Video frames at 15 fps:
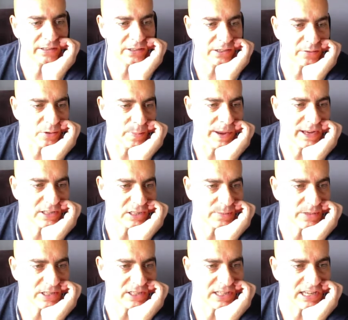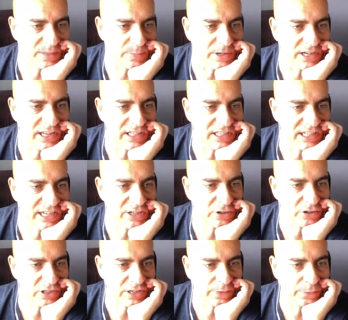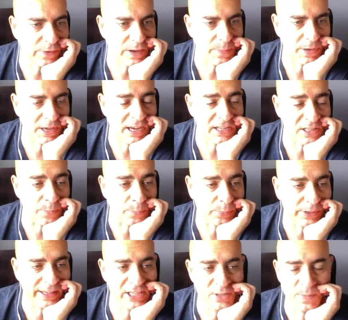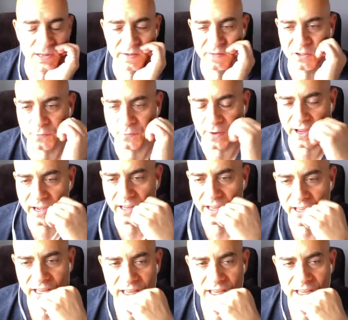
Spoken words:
You know, it remains to be seen, but it's an interesting fight because the placement of this fight